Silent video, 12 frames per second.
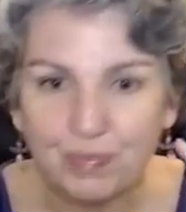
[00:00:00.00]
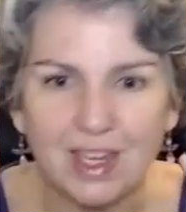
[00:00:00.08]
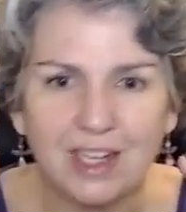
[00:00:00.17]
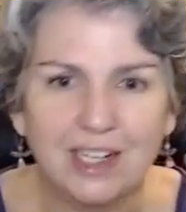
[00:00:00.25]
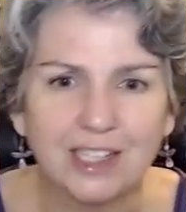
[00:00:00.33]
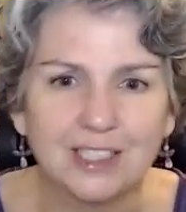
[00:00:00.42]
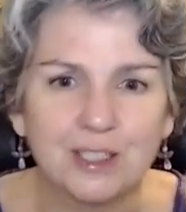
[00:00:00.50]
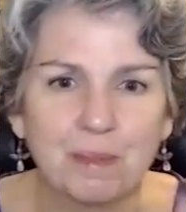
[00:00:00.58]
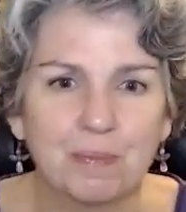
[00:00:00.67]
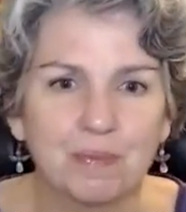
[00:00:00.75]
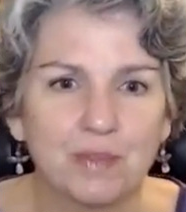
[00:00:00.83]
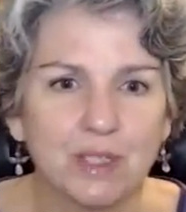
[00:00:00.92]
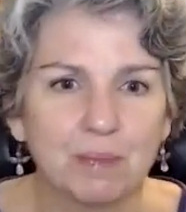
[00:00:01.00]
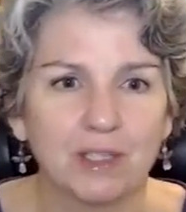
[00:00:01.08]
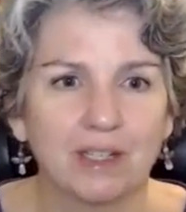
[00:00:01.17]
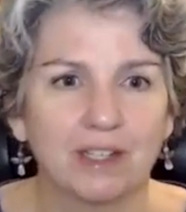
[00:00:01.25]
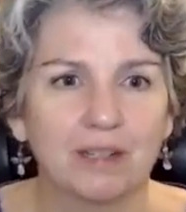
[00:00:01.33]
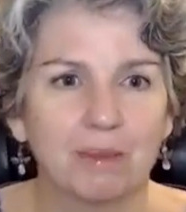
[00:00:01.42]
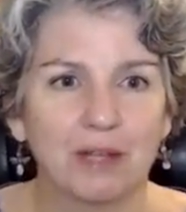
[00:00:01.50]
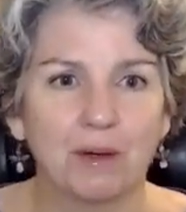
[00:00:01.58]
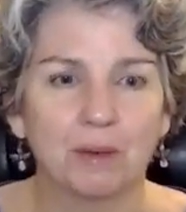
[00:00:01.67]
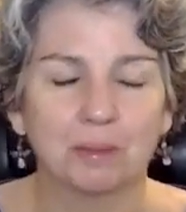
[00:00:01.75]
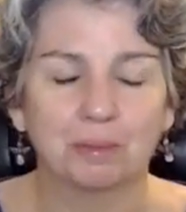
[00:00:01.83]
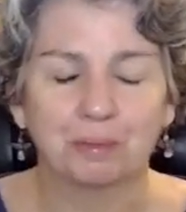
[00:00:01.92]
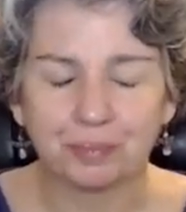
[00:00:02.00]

I had something got in my throat.